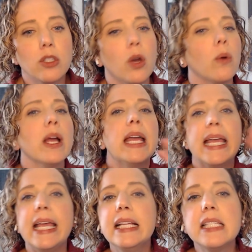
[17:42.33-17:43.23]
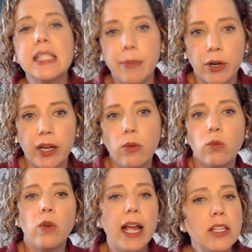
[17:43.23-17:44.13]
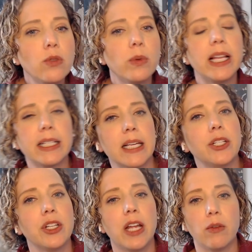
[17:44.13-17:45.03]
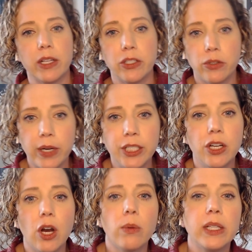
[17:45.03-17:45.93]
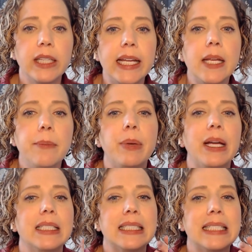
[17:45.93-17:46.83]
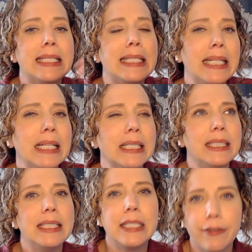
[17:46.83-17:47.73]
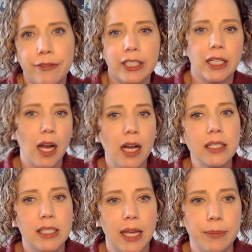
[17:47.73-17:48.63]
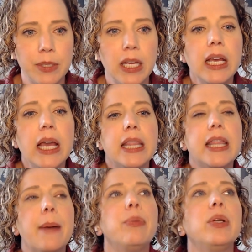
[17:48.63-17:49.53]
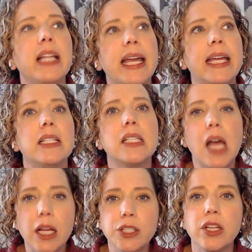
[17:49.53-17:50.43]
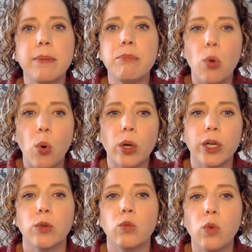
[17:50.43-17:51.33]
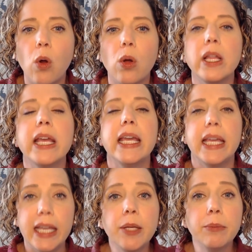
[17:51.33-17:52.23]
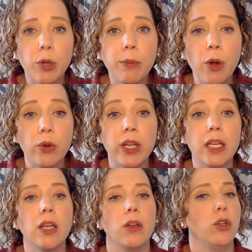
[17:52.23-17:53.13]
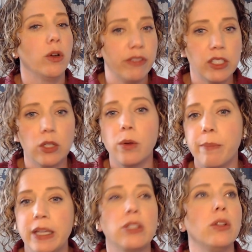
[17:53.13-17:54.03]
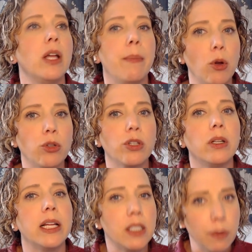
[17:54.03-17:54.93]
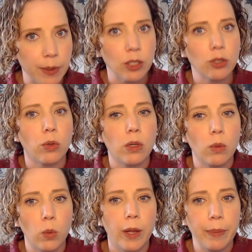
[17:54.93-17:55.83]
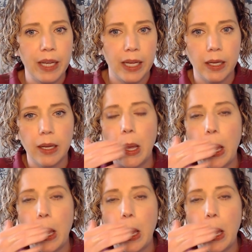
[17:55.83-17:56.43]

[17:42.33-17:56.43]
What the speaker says: So, in summary, rest, relaxation, and restoration are related but distinctly different concepts that play such an important role in promoting your physical, mental, emotional, and spiritual well being,